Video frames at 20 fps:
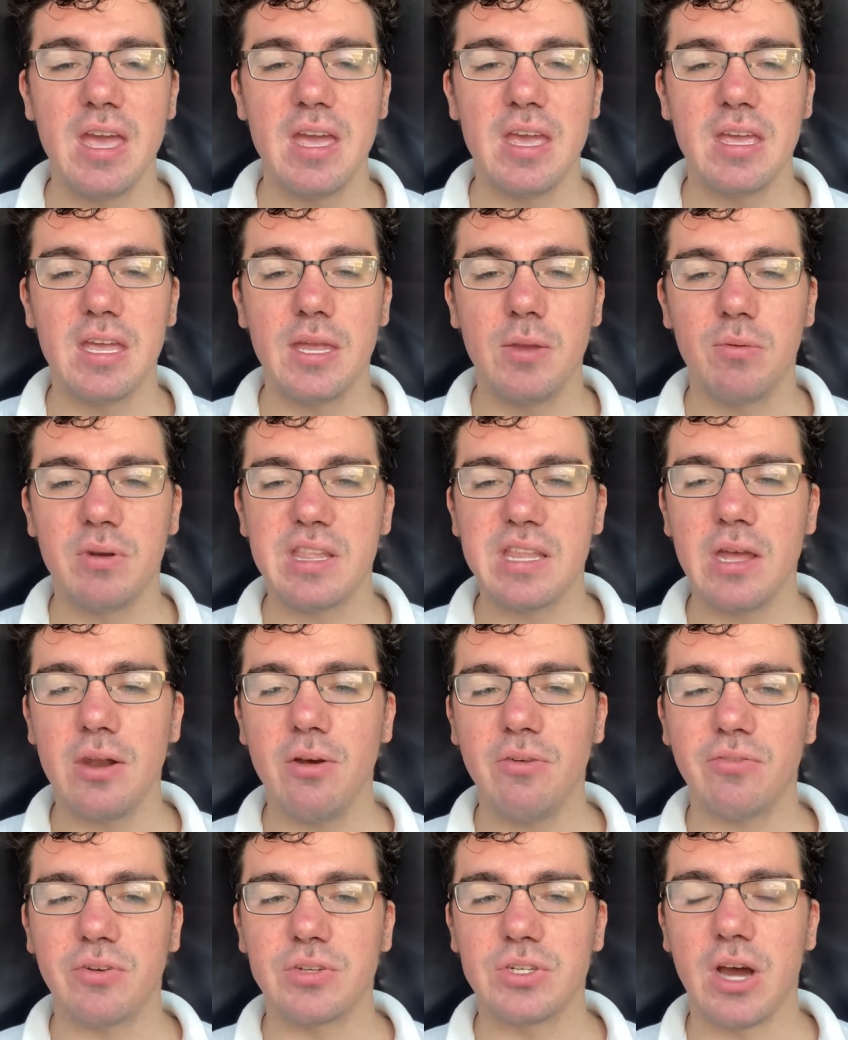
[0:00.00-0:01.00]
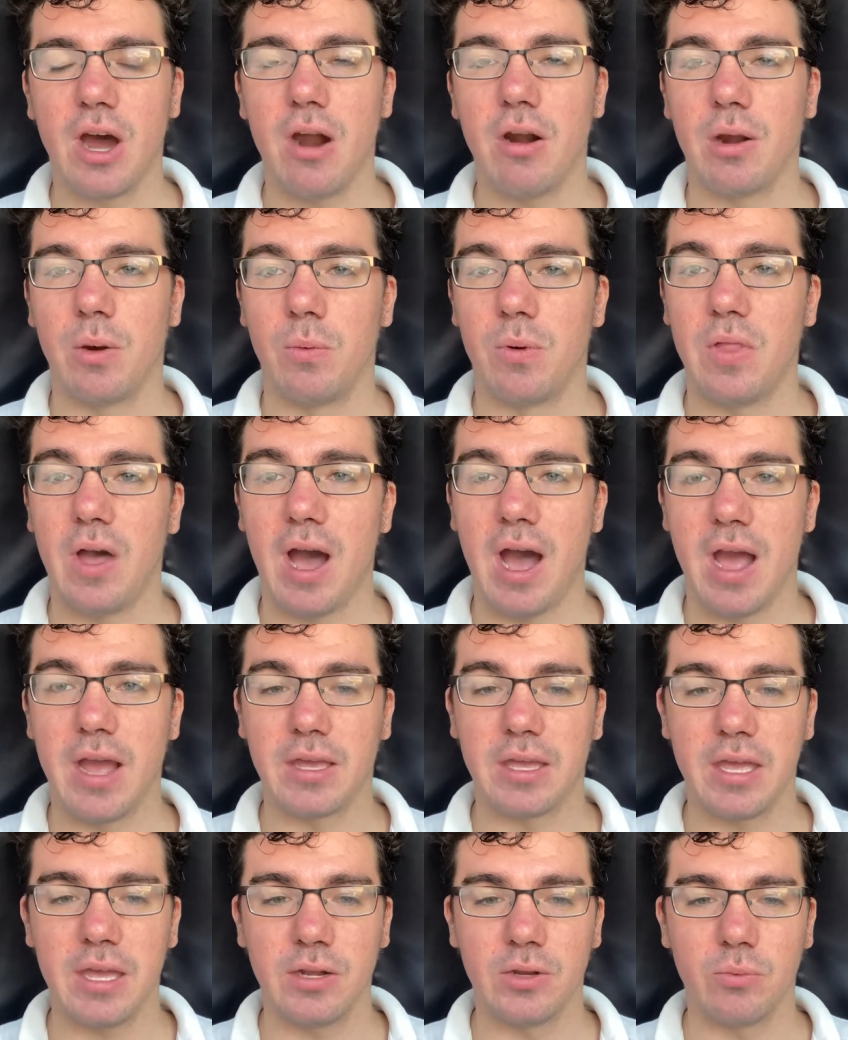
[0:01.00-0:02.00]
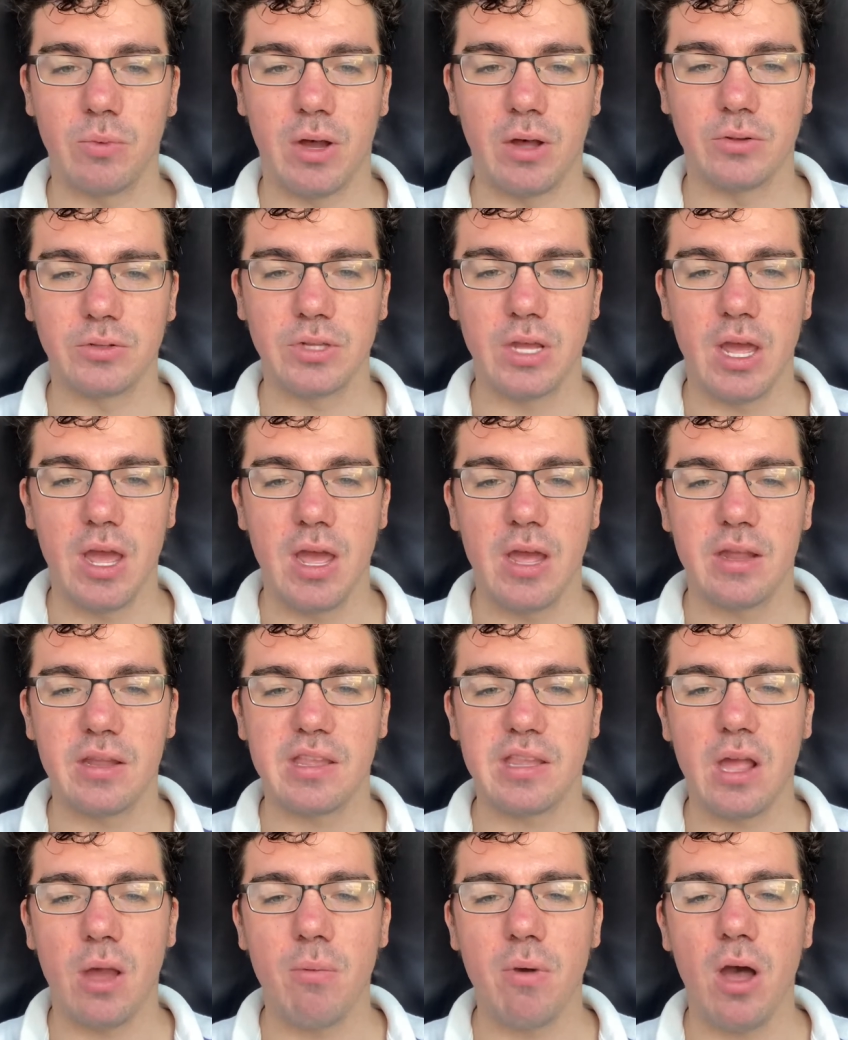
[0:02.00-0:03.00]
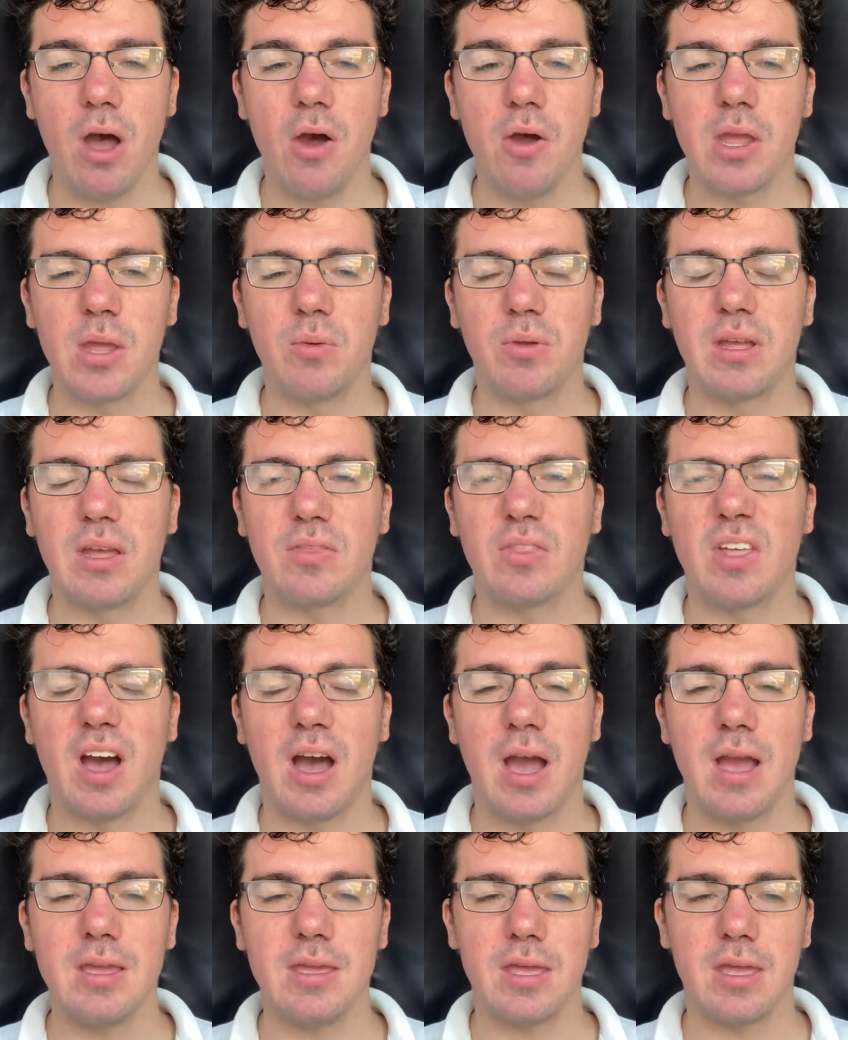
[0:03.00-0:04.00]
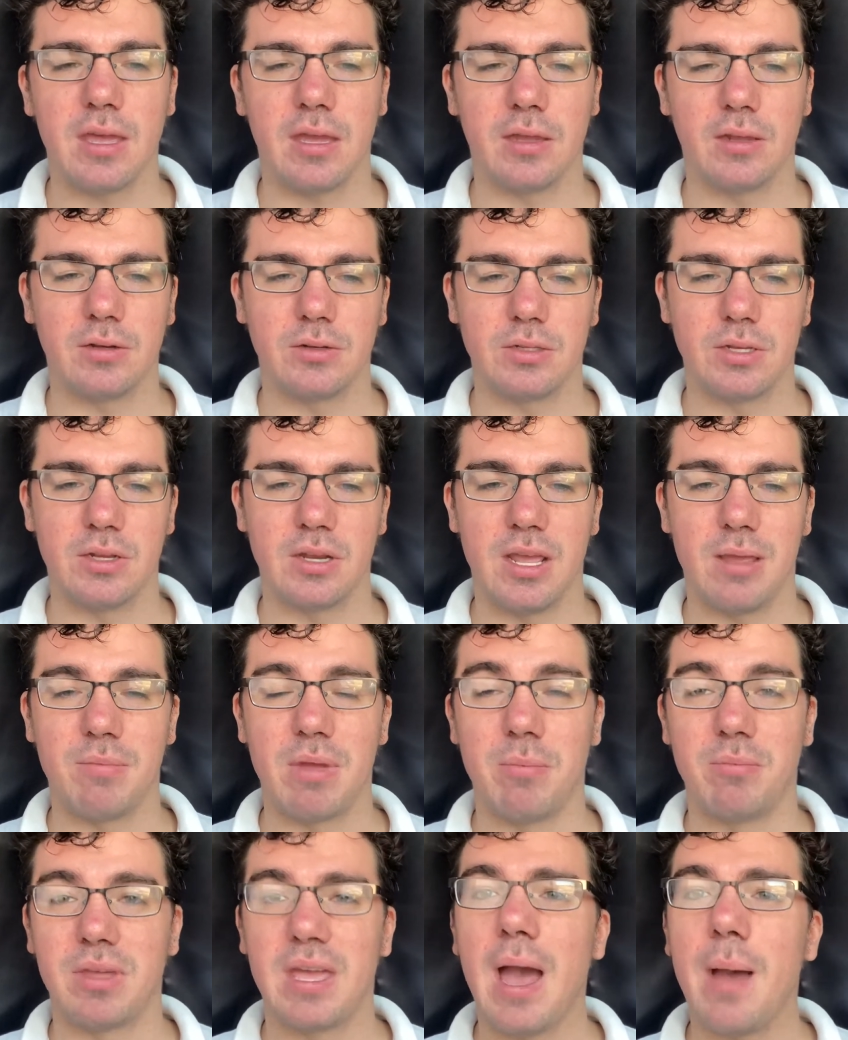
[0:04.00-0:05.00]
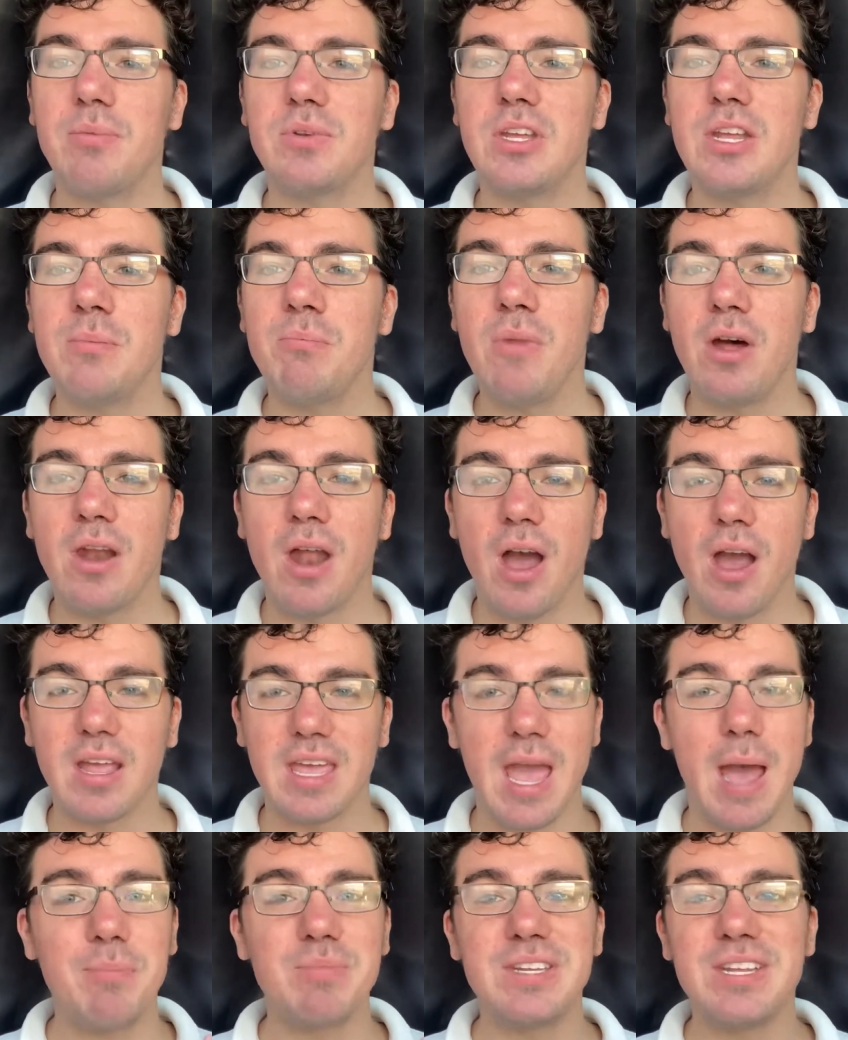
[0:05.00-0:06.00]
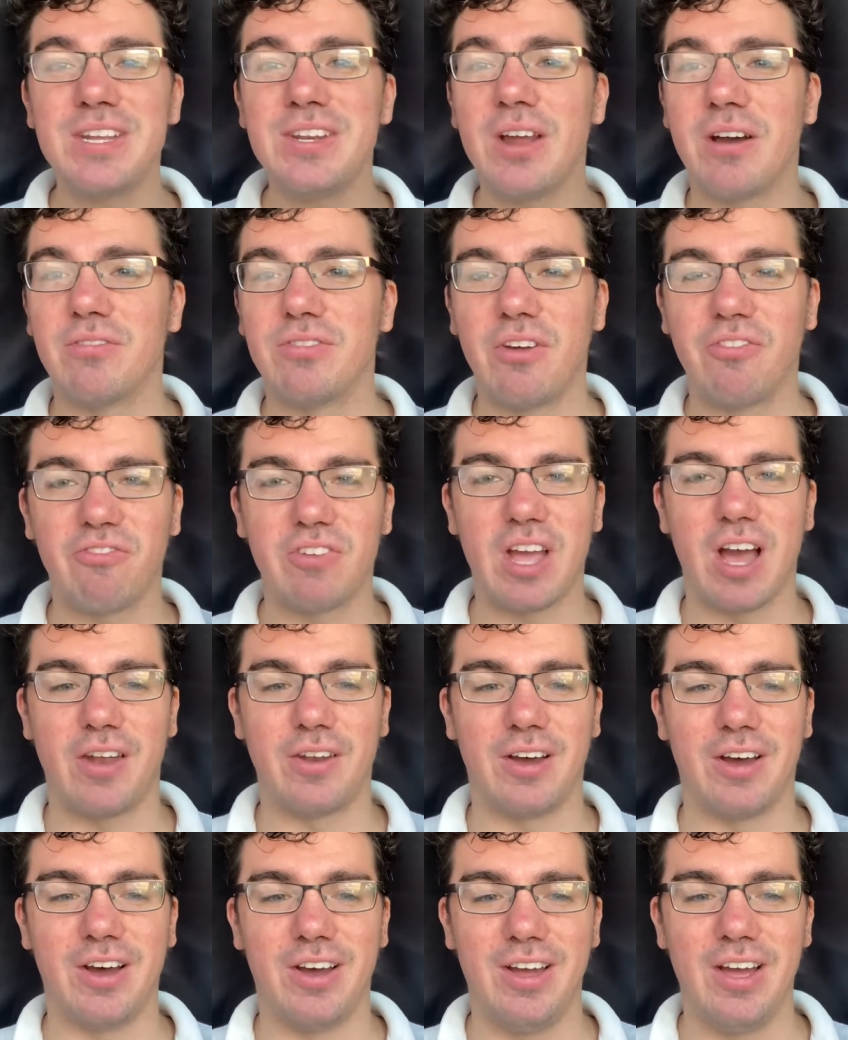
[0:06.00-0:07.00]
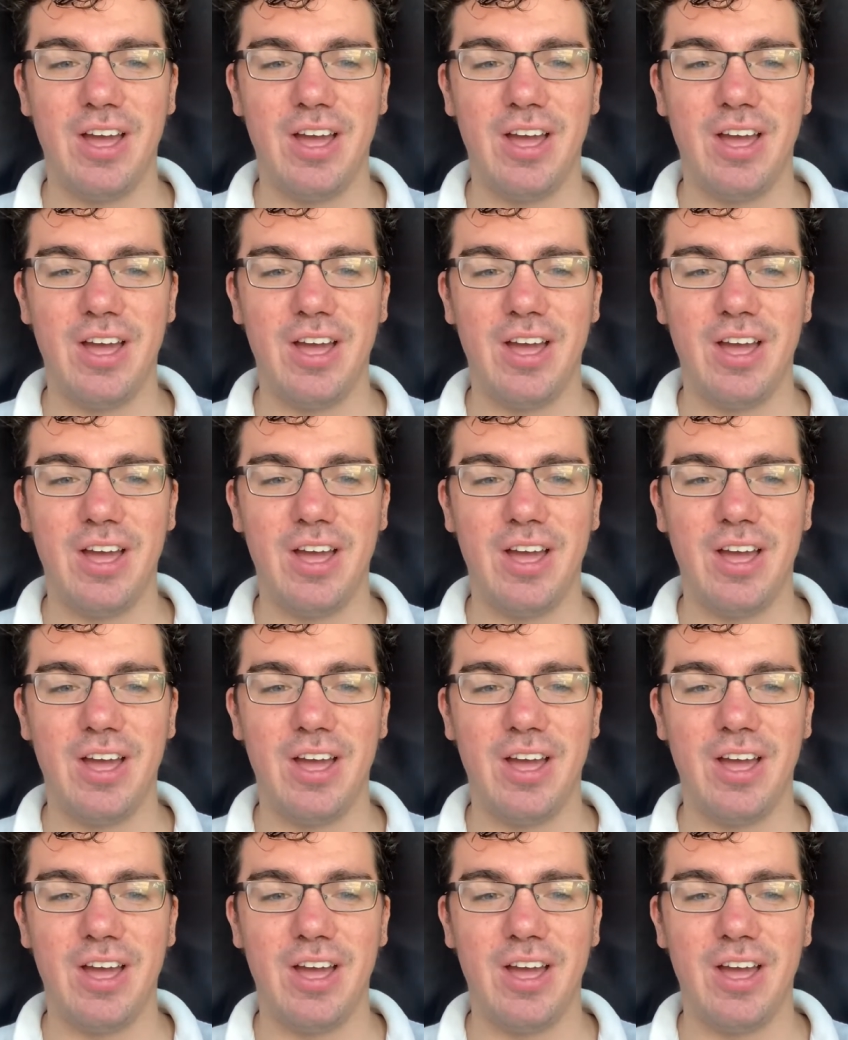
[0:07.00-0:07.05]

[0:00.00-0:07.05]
He would set out for Tara, where the High King dwelt. Somehow he would get the High King to name him Captain of the Fianna.